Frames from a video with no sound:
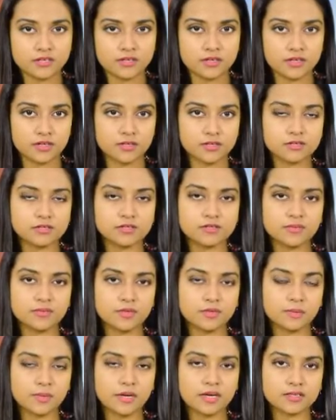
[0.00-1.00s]
rehearsals
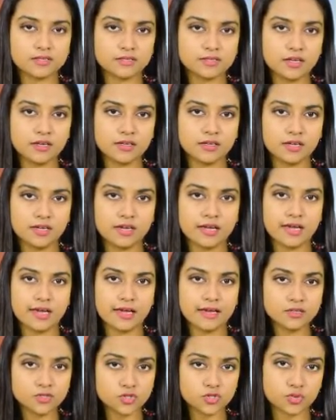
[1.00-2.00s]
for a Pakistan Day
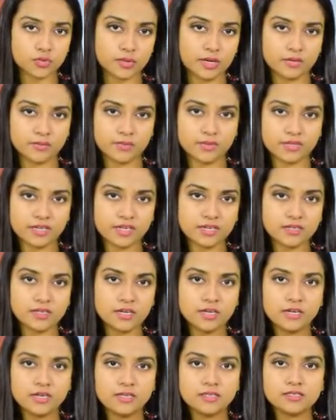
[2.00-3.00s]
air show and parade
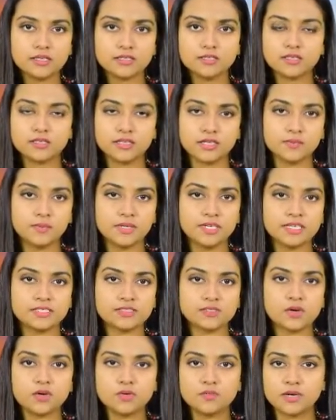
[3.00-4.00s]
set to take
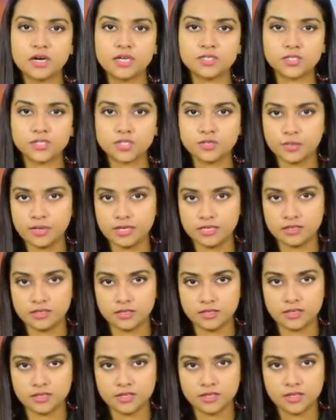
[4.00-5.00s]
place on March the
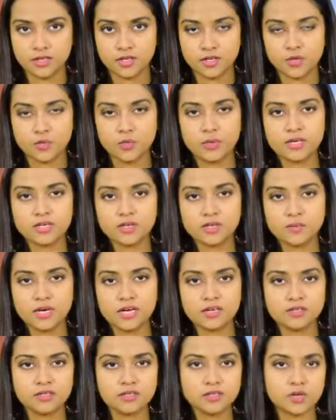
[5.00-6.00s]
23rd. Wing
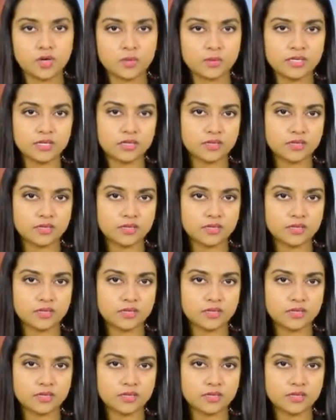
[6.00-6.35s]
Commander Noman